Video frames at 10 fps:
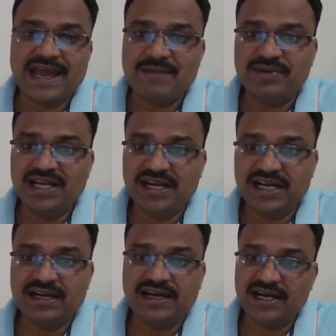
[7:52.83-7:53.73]
capital
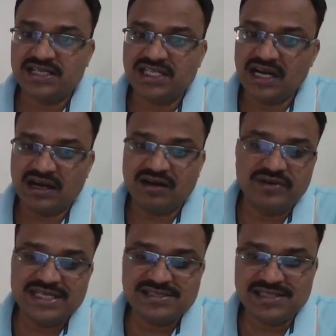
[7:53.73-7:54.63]
re reduction
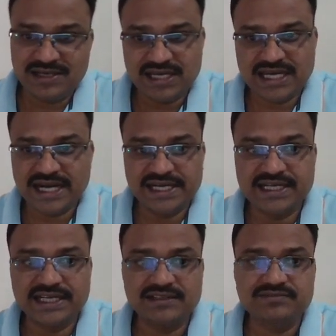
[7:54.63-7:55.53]
account is
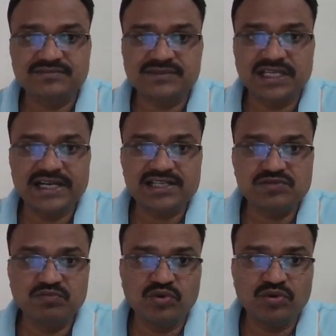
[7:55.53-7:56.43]
credited let
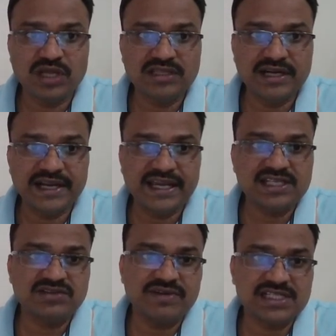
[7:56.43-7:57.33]
us move on the
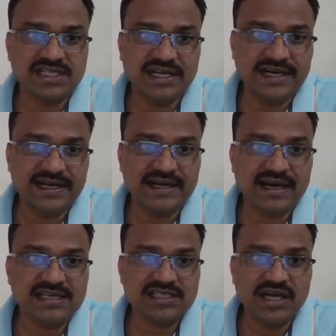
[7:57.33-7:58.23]
next question and it
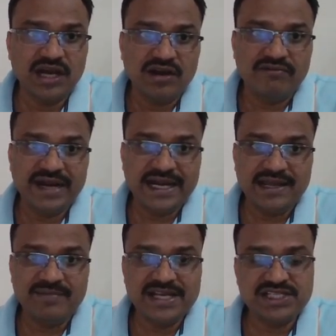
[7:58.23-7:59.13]
asks when
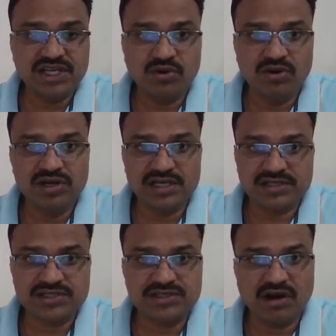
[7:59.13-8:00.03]
debenture
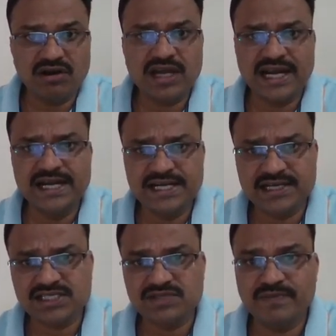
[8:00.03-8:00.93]
holders or
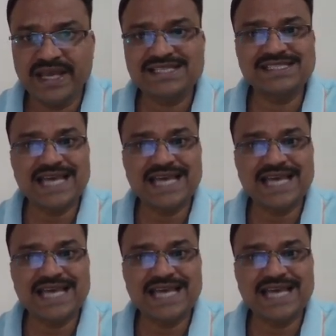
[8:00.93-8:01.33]
creditors make